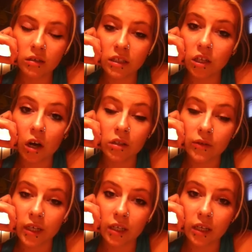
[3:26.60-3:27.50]
They
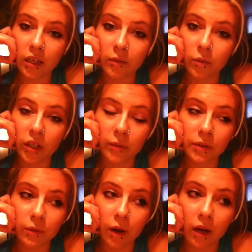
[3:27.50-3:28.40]
tolerated him when he
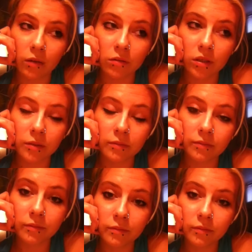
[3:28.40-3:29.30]
was around.
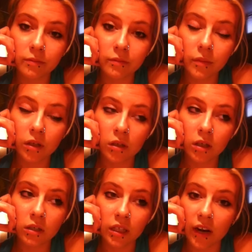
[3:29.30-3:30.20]

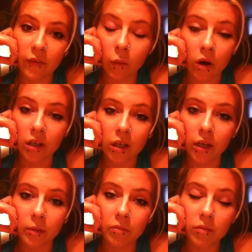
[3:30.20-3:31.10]
They never wanted
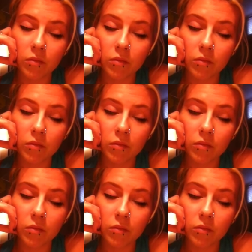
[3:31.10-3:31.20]
him.